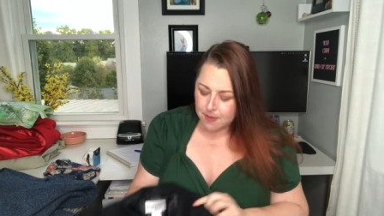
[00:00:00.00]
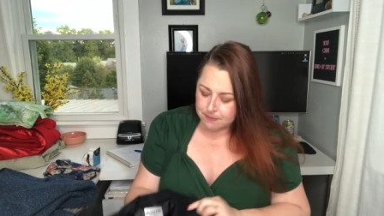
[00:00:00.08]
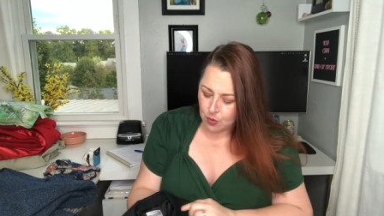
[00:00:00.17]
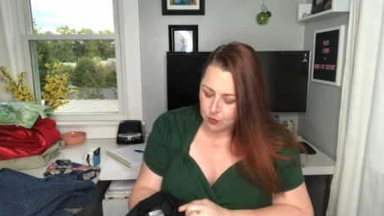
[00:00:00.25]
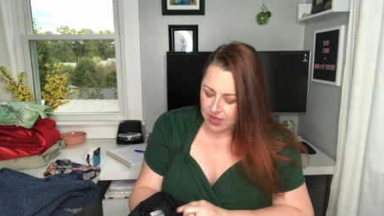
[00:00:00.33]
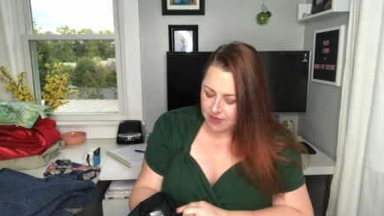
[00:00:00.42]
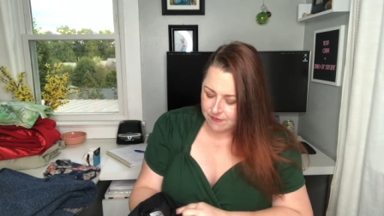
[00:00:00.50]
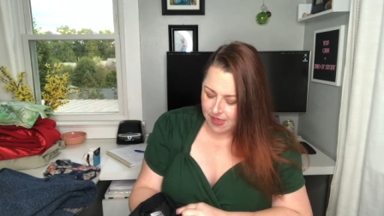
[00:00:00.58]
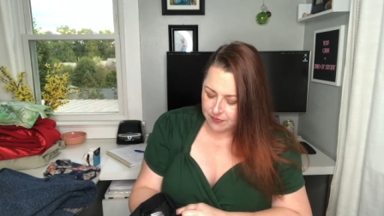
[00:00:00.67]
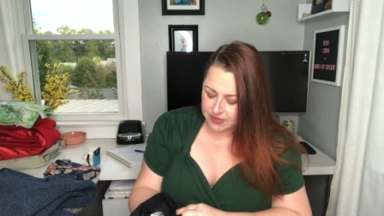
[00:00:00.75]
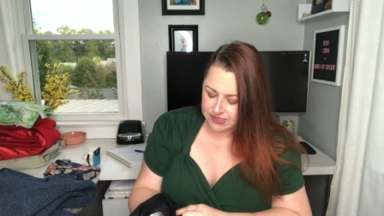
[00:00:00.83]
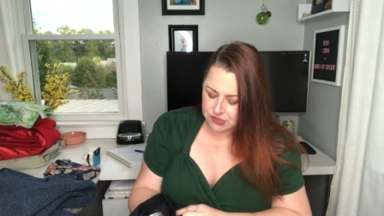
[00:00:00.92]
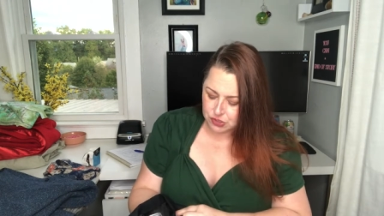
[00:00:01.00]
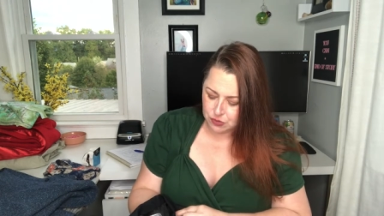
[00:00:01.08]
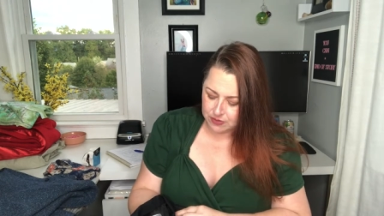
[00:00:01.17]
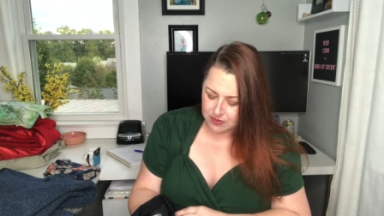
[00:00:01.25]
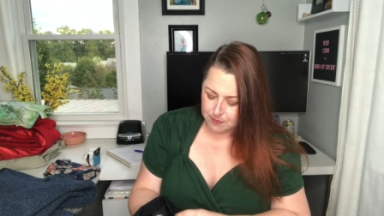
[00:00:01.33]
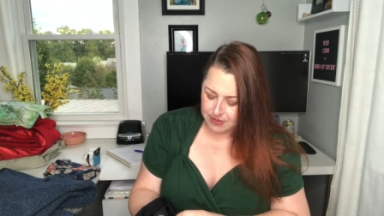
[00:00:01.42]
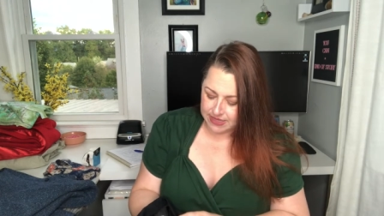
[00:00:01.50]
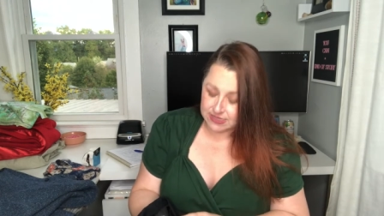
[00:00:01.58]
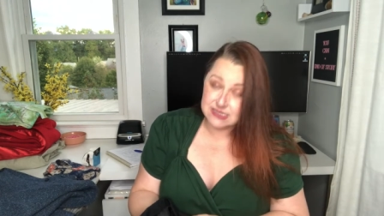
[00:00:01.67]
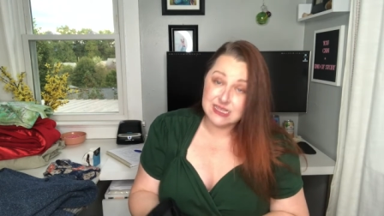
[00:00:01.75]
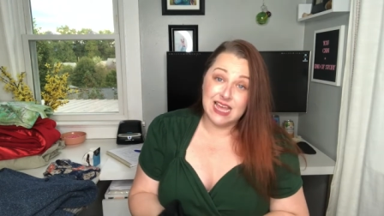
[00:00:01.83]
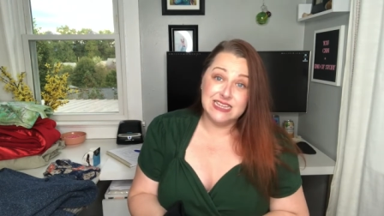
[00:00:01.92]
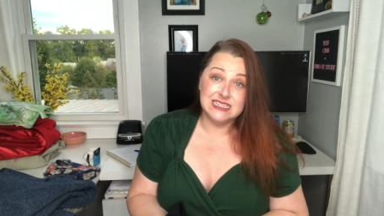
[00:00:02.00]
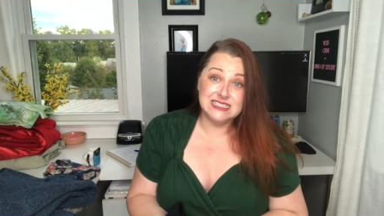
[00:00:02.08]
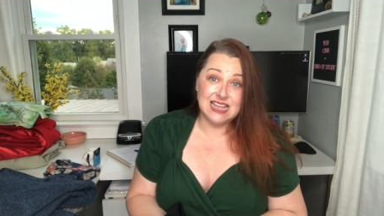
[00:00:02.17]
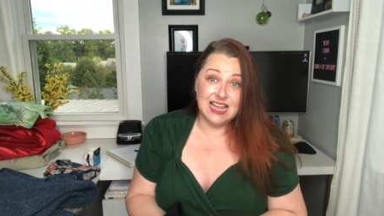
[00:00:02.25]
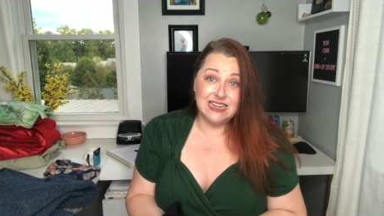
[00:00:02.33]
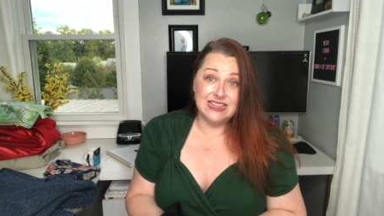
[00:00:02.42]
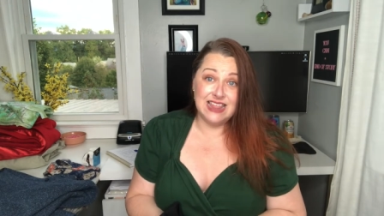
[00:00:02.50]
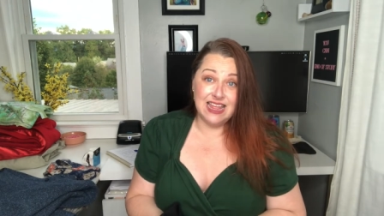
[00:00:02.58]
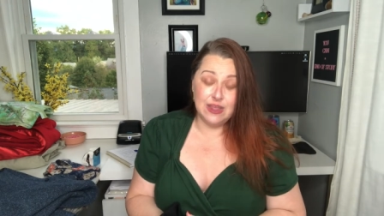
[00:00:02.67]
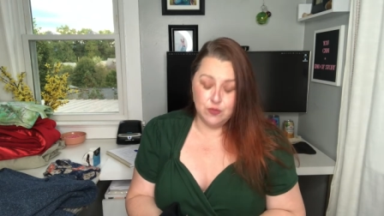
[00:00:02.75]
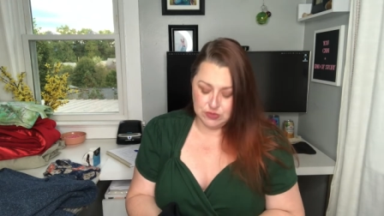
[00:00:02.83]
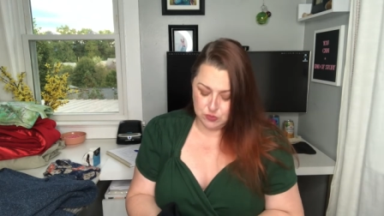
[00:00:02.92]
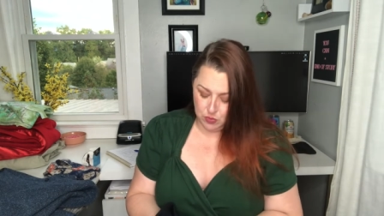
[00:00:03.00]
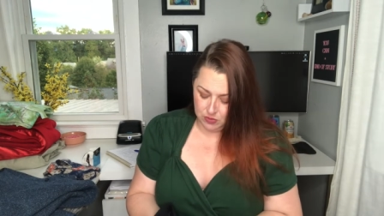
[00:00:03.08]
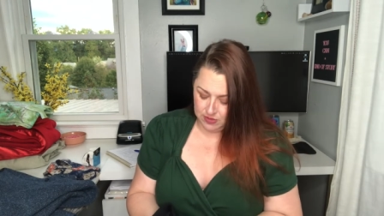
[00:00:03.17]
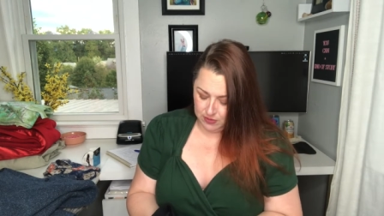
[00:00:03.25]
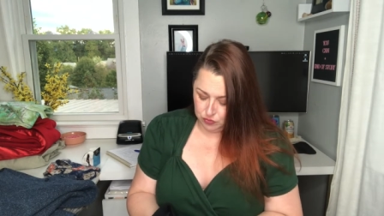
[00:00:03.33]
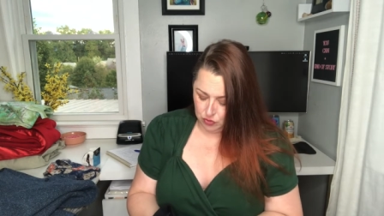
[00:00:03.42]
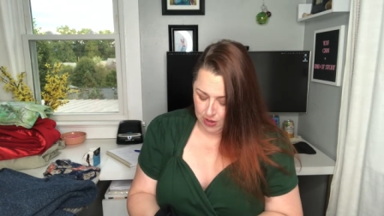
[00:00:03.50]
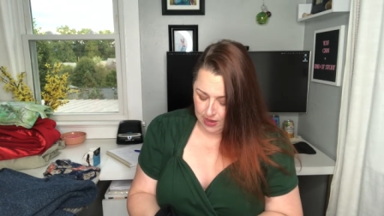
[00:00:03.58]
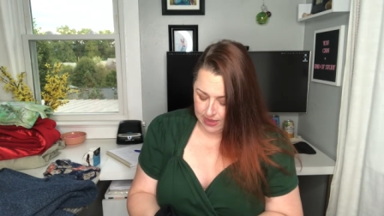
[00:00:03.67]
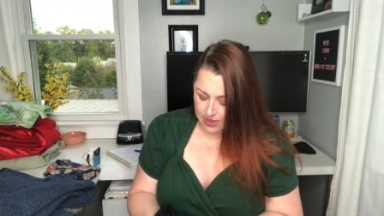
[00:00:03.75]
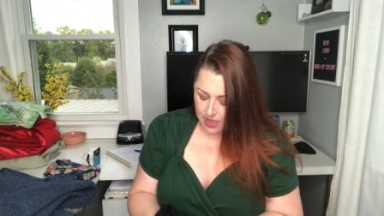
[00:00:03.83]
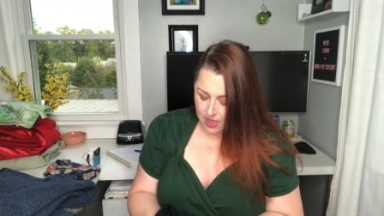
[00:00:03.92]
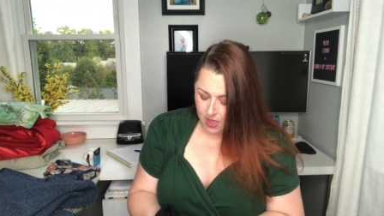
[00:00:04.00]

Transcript: But when I found these two in the bins, I decided that it was worth a try.